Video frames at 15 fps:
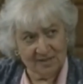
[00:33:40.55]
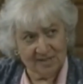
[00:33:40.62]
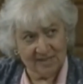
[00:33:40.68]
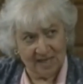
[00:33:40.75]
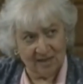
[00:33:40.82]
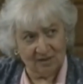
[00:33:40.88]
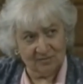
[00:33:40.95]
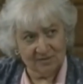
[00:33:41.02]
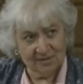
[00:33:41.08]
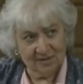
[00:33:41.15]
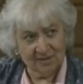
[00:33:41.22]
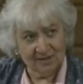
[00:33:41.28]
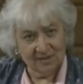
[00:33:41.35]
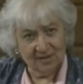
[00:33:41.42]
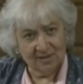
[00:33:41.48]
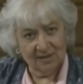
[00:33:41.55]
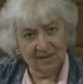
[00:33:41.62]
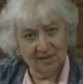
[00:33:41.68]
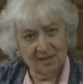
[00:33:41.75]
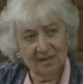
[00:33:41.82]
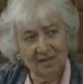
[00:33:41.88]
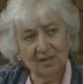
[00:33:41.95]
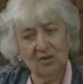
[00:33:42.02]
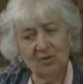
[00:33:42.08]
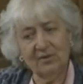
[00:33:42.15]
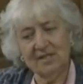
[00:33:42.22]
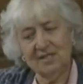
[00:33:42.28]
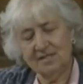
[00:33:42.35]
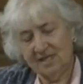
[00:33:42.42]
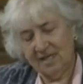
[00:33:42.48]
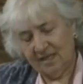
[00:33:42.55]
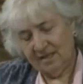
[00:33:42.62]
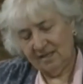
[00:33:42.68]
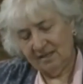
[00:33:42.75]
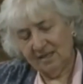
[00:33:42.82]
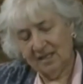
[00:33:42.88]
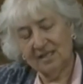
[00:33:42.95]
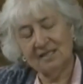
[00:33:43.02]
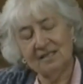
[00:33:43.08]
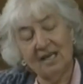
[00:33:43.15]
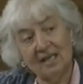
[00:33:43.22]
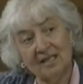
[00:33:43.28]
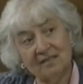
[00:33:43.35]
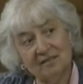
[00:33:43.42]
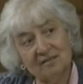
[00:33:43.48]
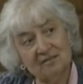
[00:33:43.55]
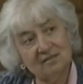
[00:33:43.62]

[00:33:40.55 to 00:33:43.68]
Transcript: sound, lowered his head, and died.